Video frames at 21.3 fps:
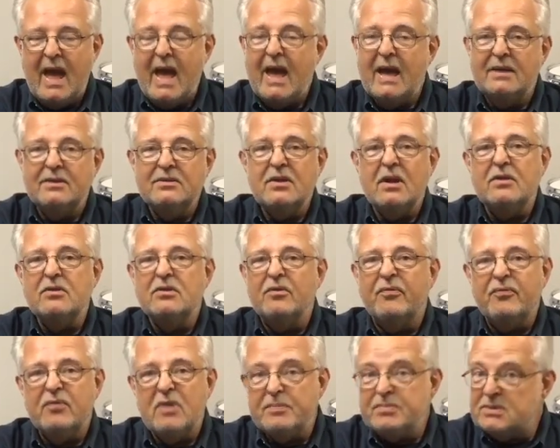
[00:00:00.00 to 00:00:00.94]
And
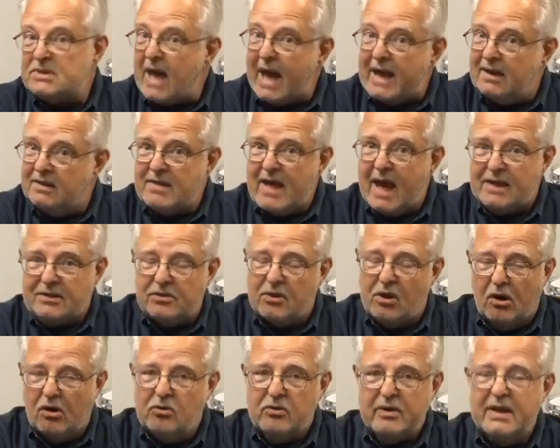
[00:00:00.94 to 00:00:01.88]
the flip side of that,
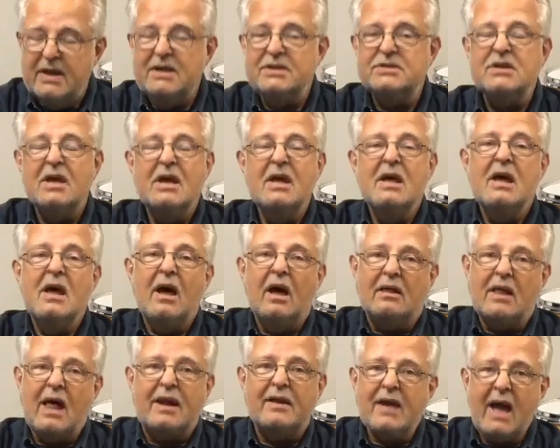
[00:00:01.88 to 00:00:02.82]
though, is
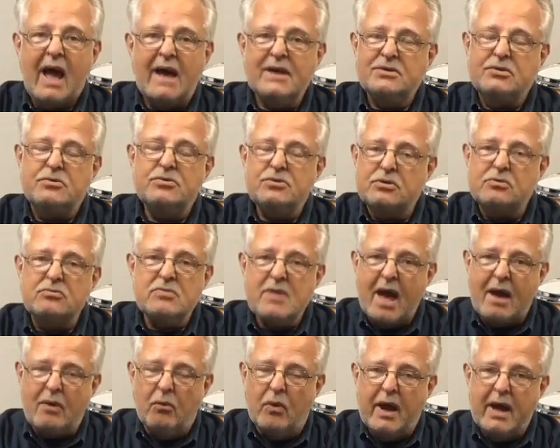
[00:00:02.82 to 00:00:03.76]
a lot of guys who tune
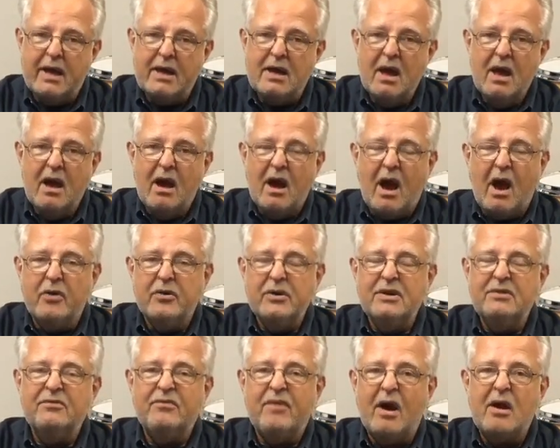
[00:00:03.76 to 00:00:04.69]
that way are
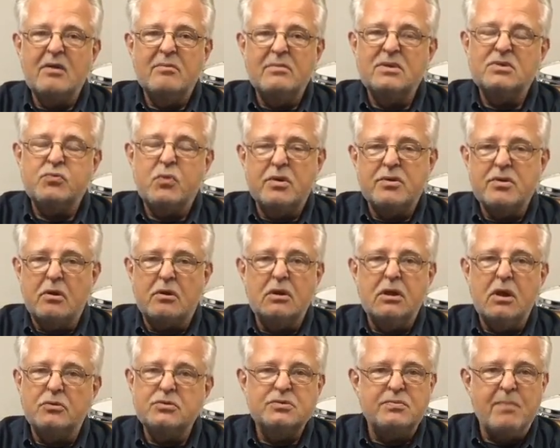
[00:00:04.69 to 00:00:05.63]
in environments where they're
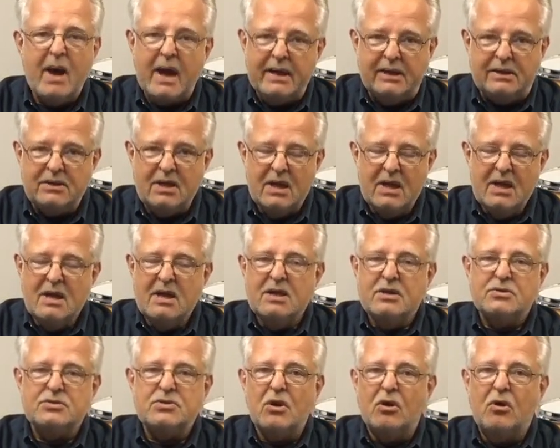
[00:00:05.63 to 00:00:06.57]
close mic'd.
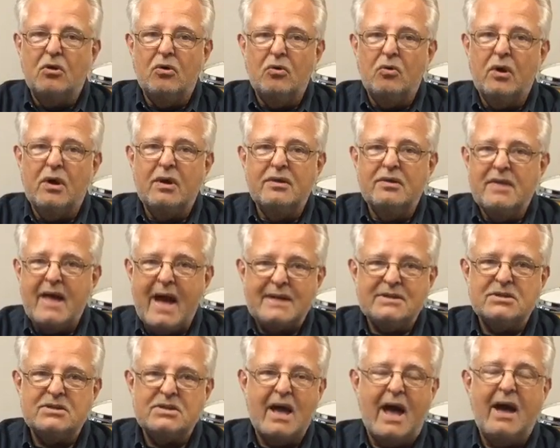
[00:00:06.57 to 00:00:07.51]
So
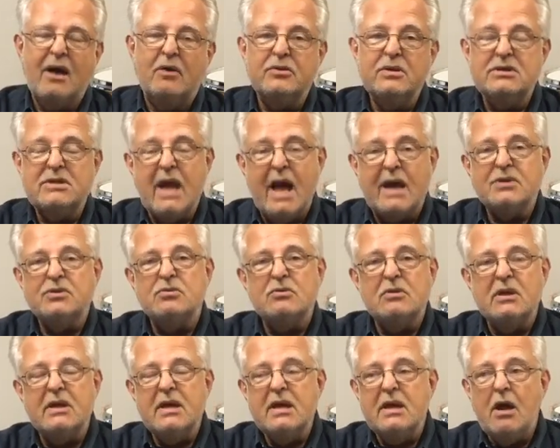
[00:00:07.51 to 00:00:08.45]
that sound is
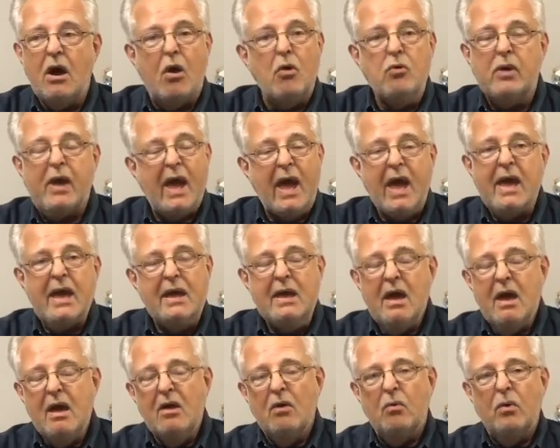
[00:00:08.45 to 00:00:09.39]
actually
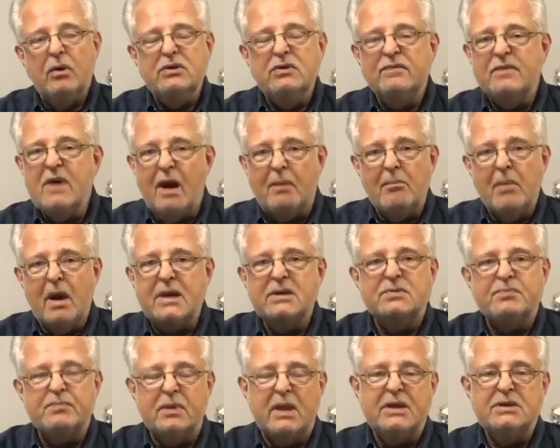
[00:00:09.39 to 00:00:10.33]
okay when you've got
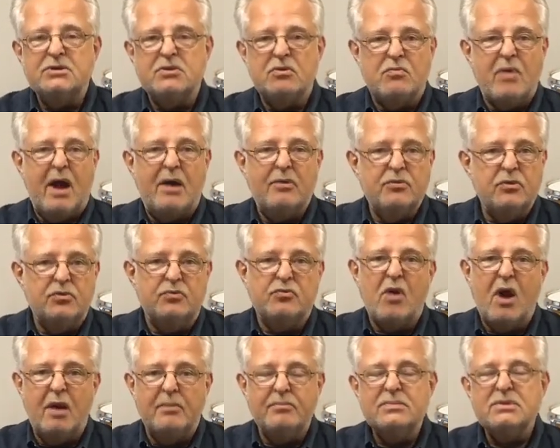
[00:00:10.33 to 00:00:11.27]
mics placed around the
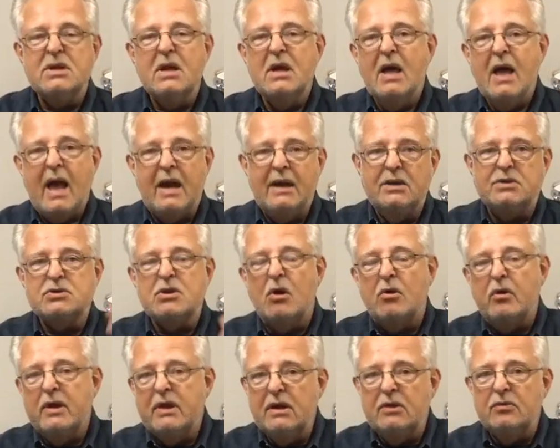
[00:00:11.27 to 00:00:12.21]
drums and it's
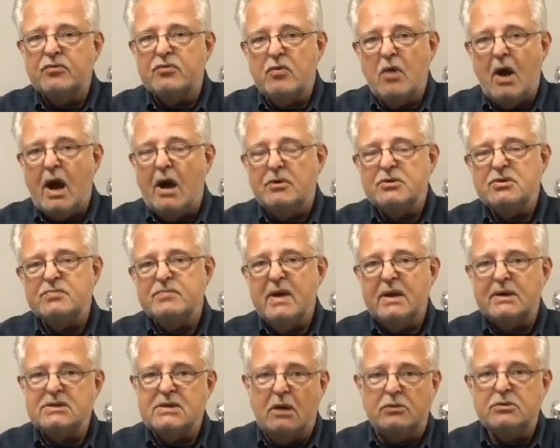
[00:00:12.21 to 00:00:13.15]
going in through a house
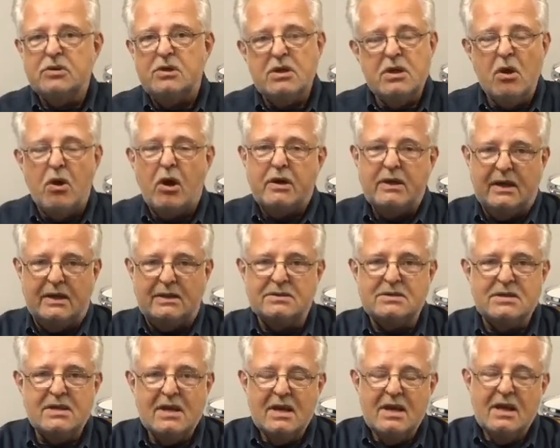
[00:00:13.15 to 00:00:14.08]
mix out to the
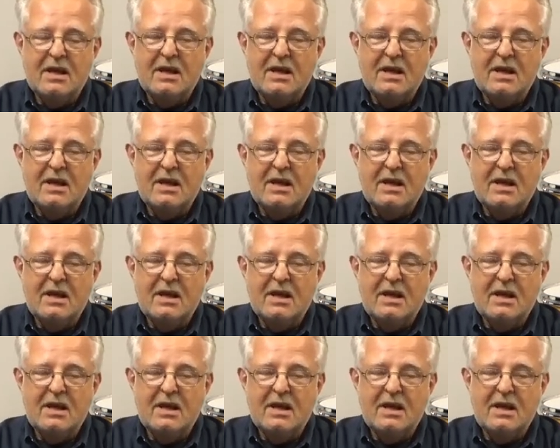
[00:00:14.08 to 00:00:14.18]
audience.